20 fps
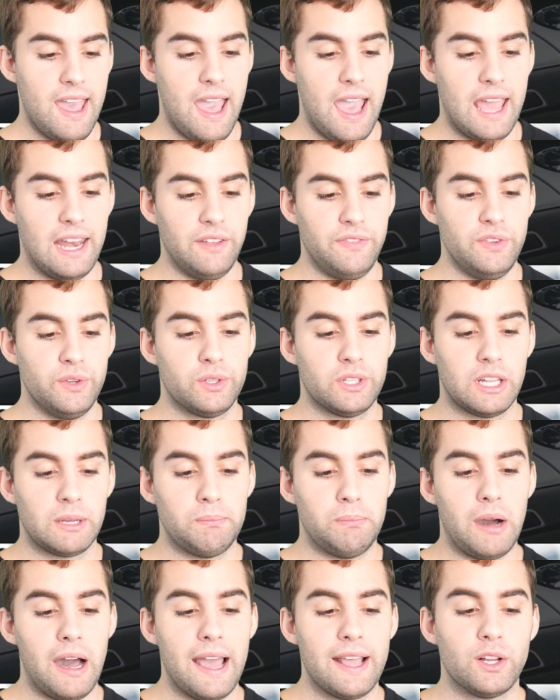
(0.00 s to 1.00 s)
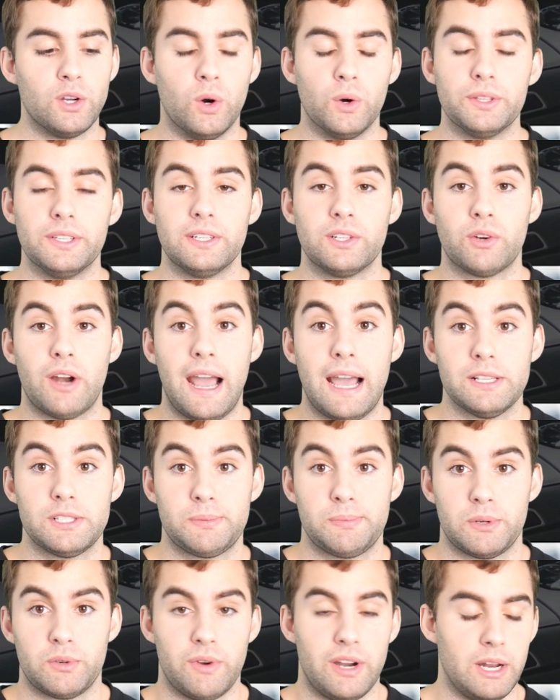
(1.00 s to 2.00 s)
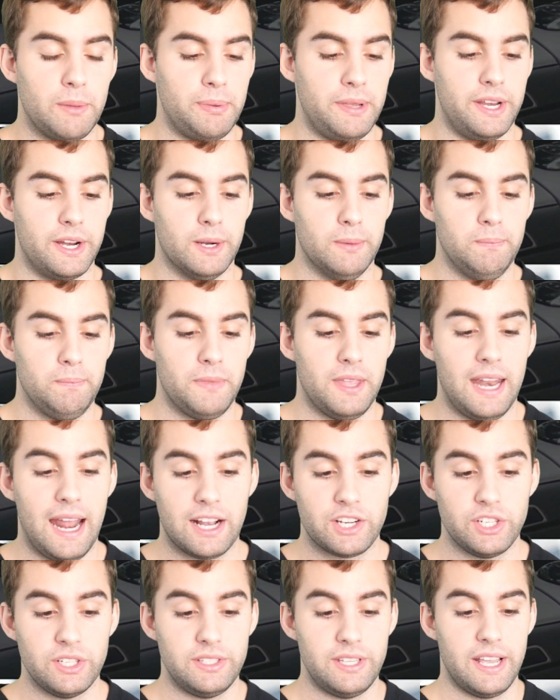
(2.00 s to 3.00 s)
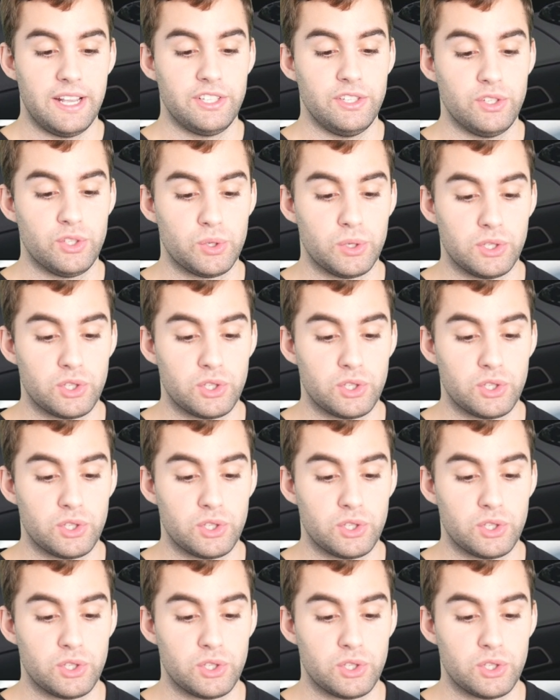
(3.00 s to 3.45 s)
And if you click buy Golden Grasp right up here, it actually takes you to